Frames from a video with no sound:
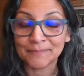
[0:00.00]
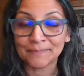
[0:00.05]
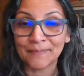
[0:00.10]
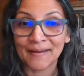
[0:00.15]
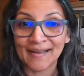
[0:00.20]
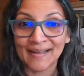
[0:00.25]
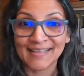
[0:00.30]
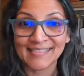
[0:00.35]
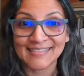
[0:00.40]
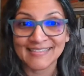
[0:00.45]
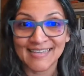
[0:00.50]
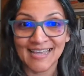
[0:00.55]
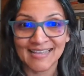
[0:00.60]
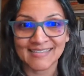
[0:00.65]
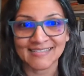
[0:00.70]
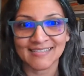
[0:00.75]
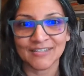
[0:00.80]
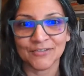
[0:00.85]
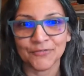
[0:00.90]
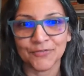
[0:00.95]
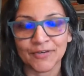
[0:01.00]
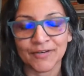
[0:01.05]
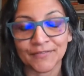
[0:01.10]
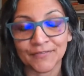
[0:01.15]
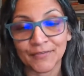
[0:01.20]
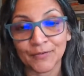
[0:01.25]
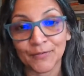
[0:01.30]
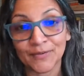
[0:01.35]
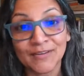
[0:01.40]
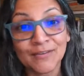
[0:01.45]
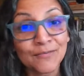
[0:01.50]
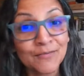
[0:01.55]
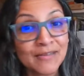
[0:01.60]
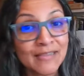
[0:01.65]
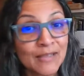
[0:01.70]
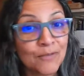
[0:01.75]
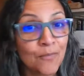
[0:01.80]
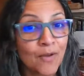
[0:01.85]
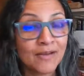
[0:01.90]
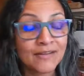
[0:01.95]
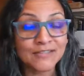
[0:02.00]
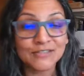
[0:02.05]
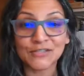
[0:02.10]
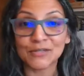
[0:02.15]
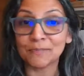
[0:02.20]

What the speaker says: by the task in front of you and you really wanted to,